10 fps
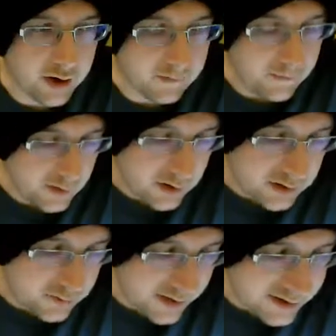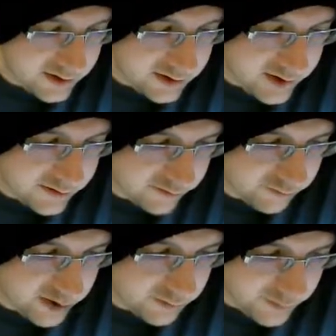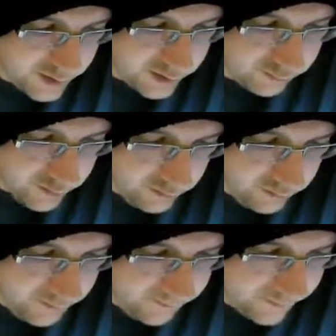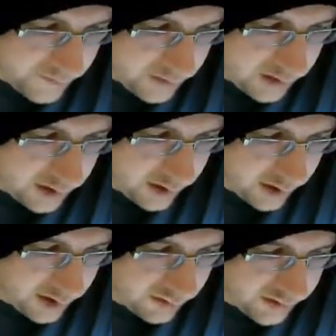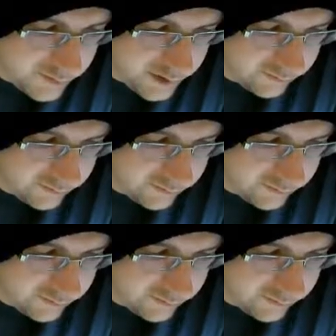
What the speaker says: okay. So he has the Death Scream special rule. Eidolon has been the